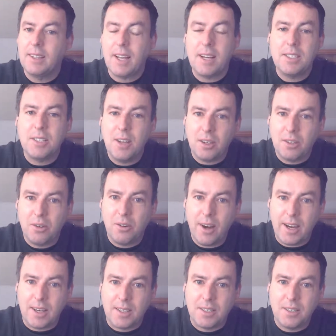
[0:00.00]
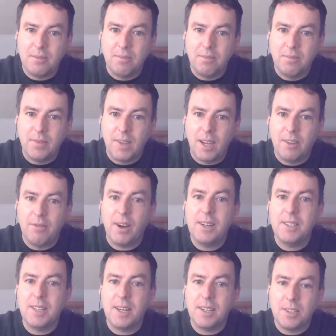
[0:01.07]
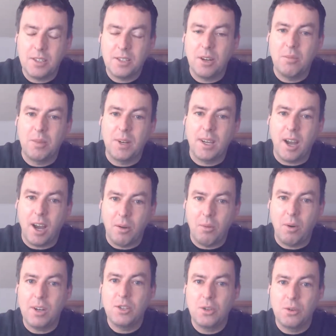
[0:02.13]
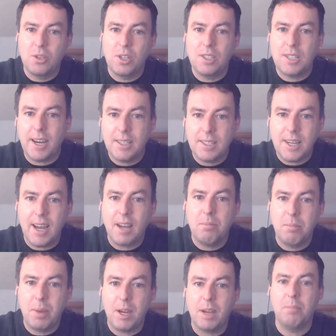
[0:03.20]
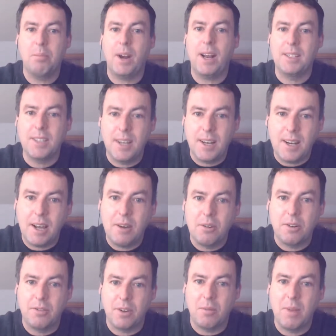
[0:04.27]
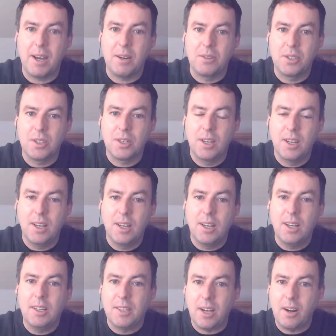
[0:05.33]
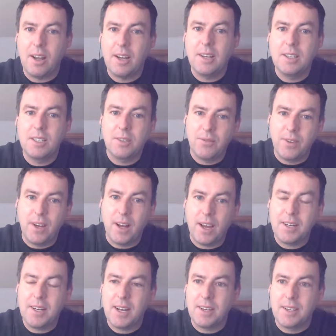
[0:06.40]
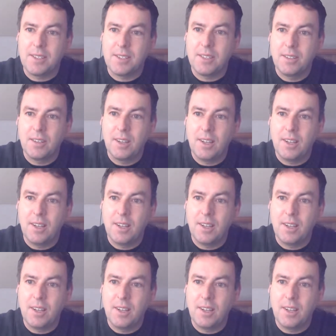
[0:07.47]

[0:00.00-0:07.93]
That's not correct. If I said to somebody, I want you to take 10 big breaths in and out of your mouth, they're likely to feel lightheaded.